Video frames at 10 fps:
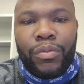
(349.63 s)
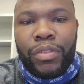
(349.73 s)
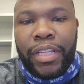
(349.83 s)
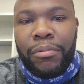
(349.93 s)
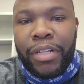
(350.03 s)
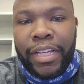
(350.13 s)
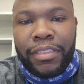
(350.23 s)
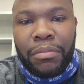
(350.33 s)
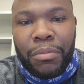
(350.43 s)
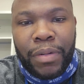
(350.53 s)
They would
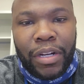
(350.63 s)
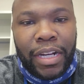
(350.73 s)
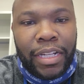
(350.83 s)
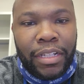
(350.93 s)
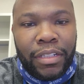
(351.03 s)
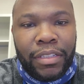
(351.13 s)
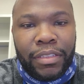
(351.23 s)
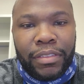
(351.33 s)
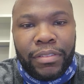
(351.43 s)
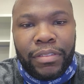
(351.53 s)
ask him about
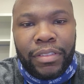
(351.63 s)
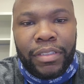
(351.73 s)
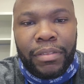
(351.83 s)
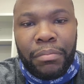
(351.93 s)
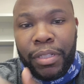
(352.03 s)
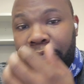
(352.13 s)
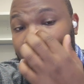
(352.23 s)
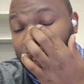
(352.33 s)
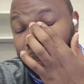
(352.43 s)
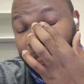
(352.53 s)
how bringing
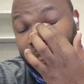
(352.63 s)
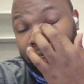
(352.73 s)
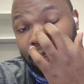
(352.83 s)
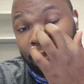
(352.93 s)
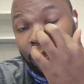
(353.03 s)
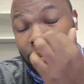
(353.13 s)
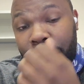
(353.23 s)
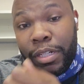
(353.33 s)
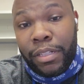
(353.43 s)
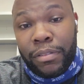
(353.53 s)
in Antonio
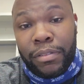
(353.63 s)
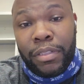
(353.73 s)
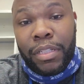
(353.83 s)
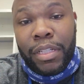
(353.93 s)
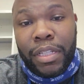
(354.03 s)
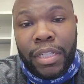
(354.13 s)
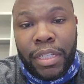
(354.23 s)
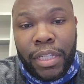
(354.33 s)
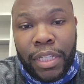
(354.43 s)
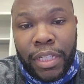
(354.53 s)
Brown,
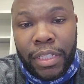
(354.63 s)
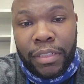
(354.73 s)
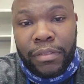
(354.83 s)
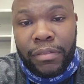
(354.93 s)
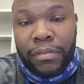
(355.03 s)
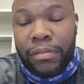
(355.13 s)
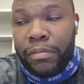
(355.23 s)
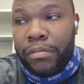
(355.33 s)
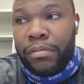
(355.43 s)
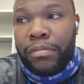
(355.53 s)
and
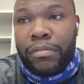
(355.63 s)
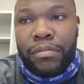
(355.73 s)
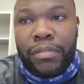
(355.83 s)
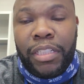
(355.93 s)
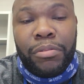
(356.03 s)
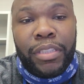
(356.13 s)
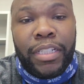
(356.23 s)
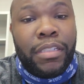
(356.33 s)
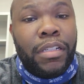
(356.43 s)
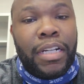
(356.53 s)
he would say,
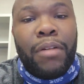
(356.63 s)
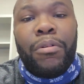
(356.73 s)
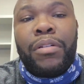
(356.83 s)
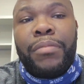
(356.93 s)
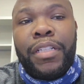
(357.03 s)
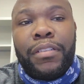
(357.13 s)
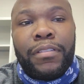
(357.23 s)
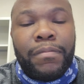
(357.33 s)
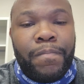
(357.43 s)
"Look, I want him here."